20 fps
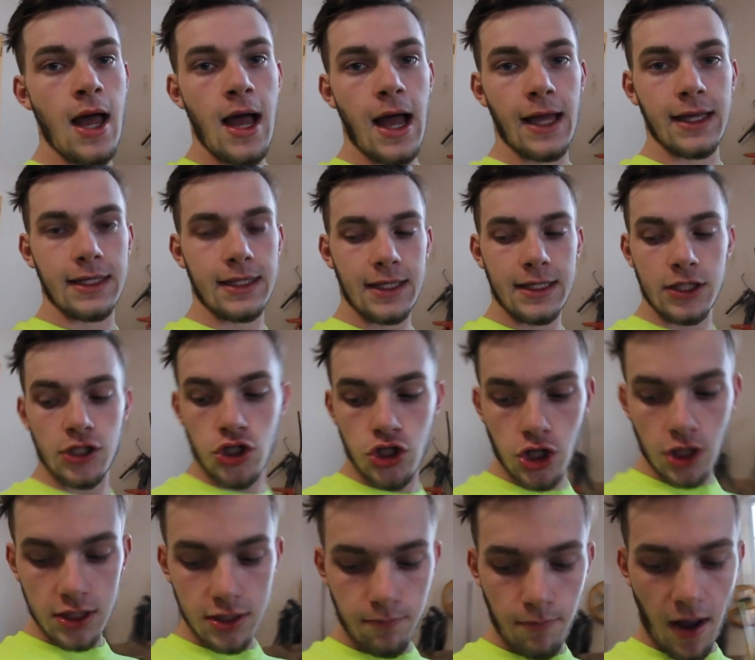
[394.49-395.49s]
I did
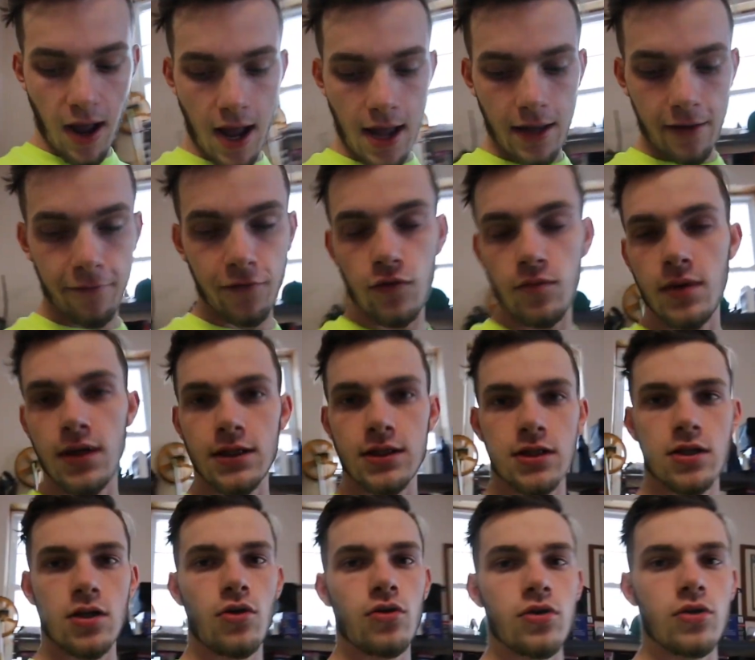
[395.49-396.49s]
just buy a few
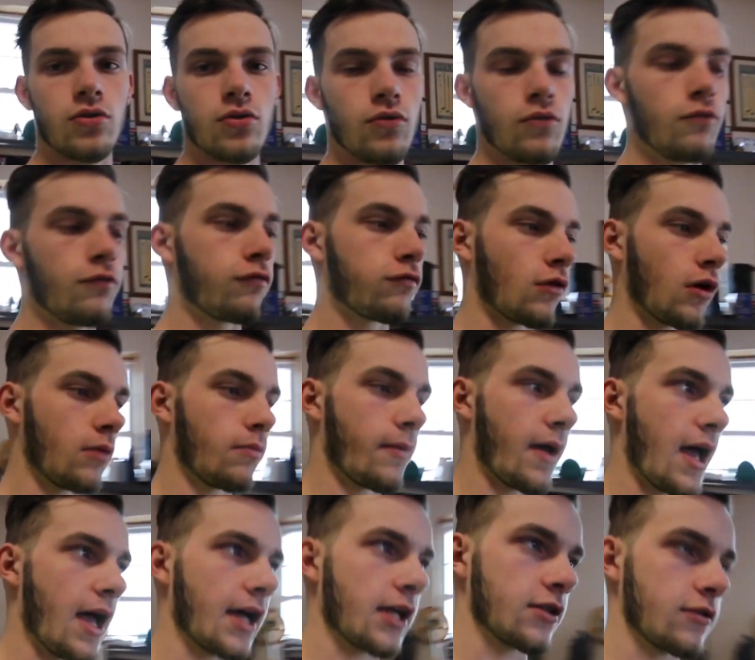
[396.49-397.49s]
minutes ago the new front
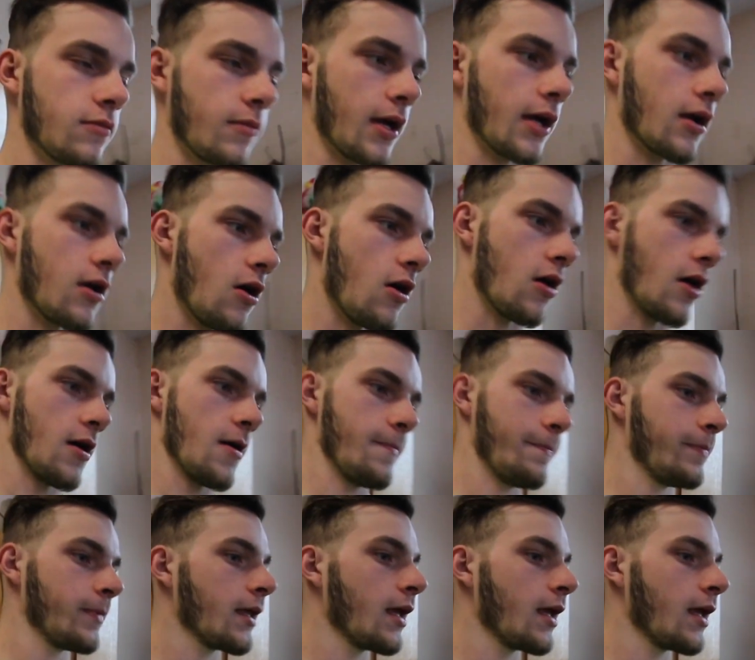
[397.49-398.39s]
bags for my car.